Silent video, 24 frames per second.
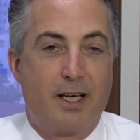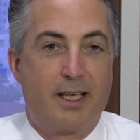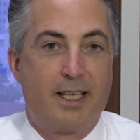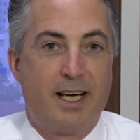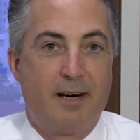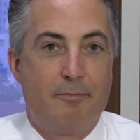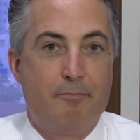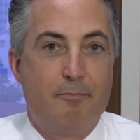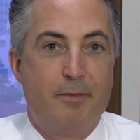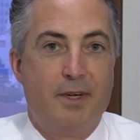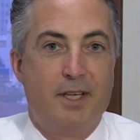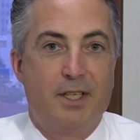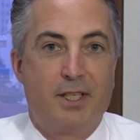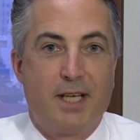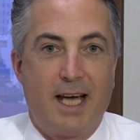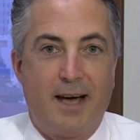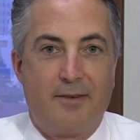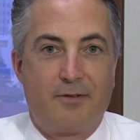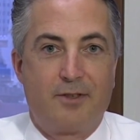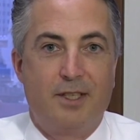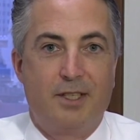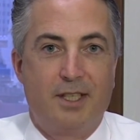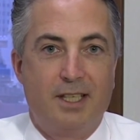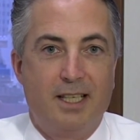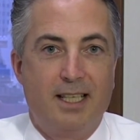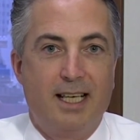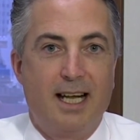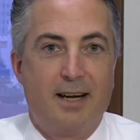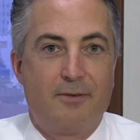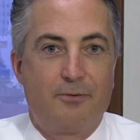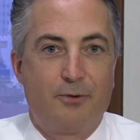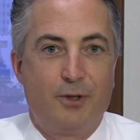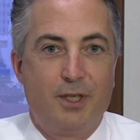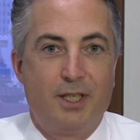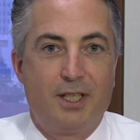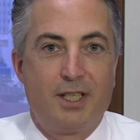Governments have to
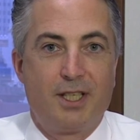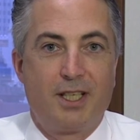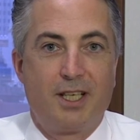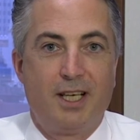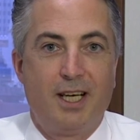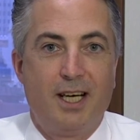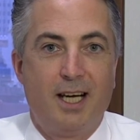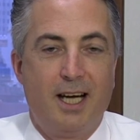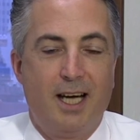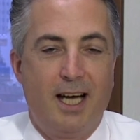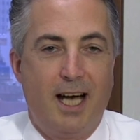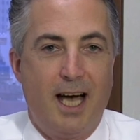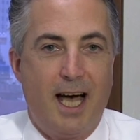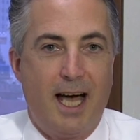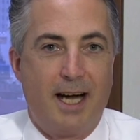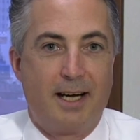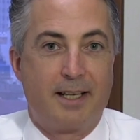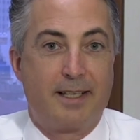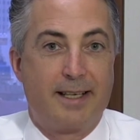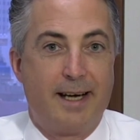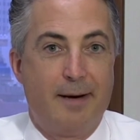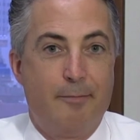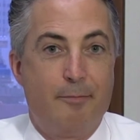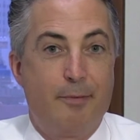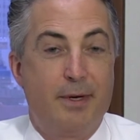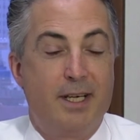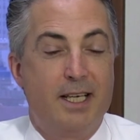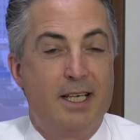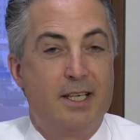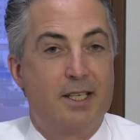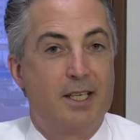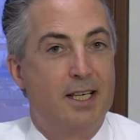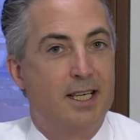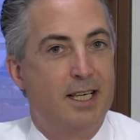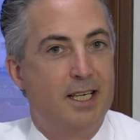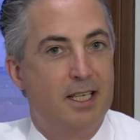deleverage, and
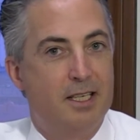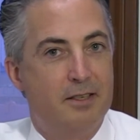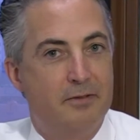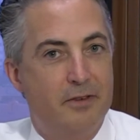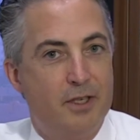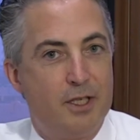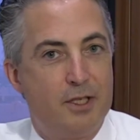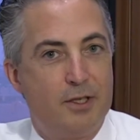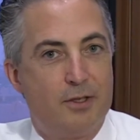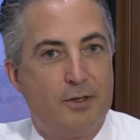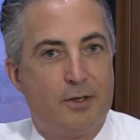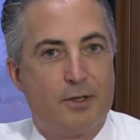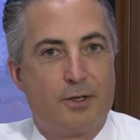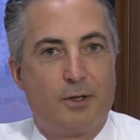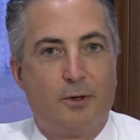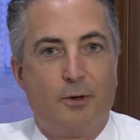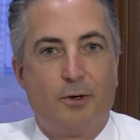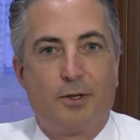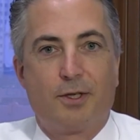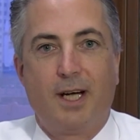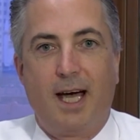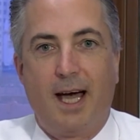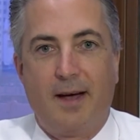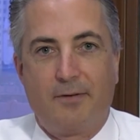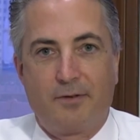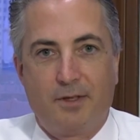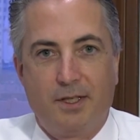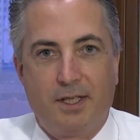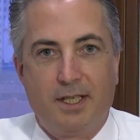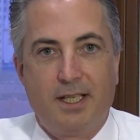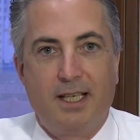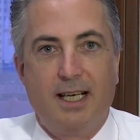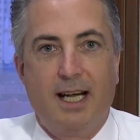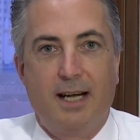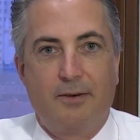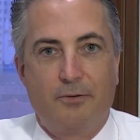companies and individuals also have to
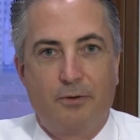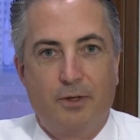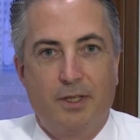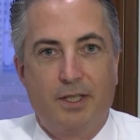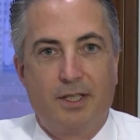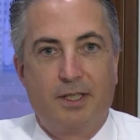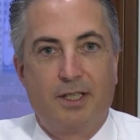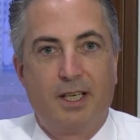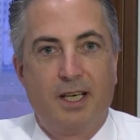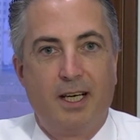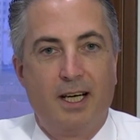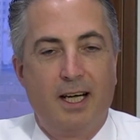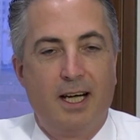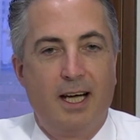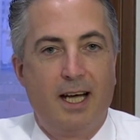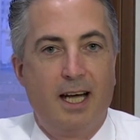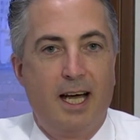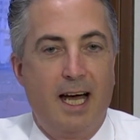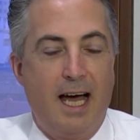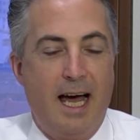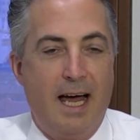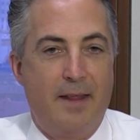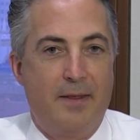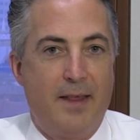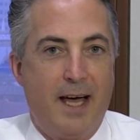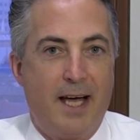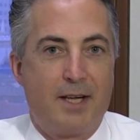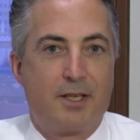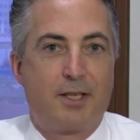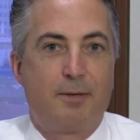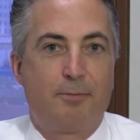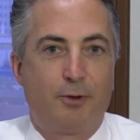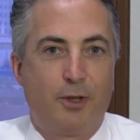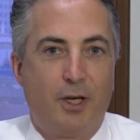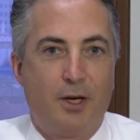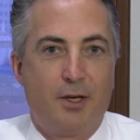deleverage. And that's
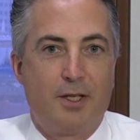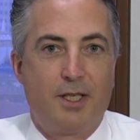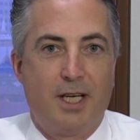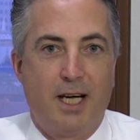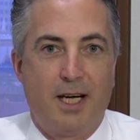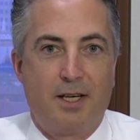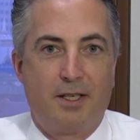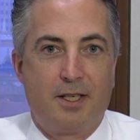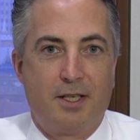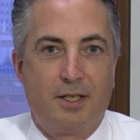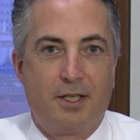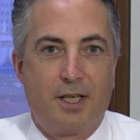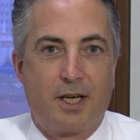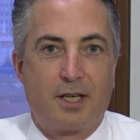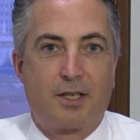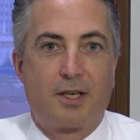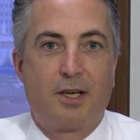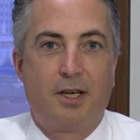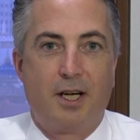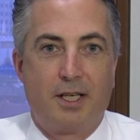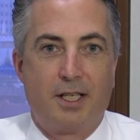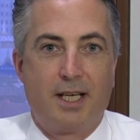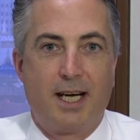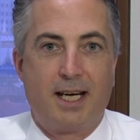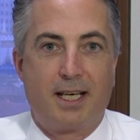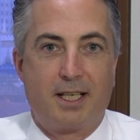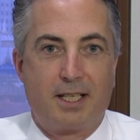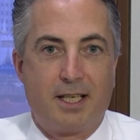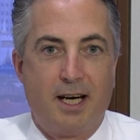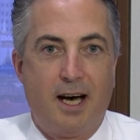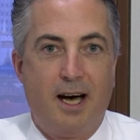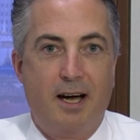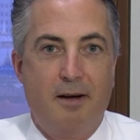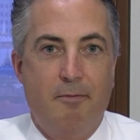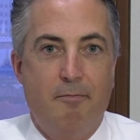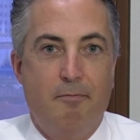a process that's just going to take
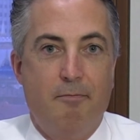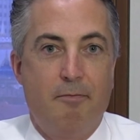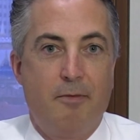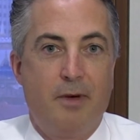time.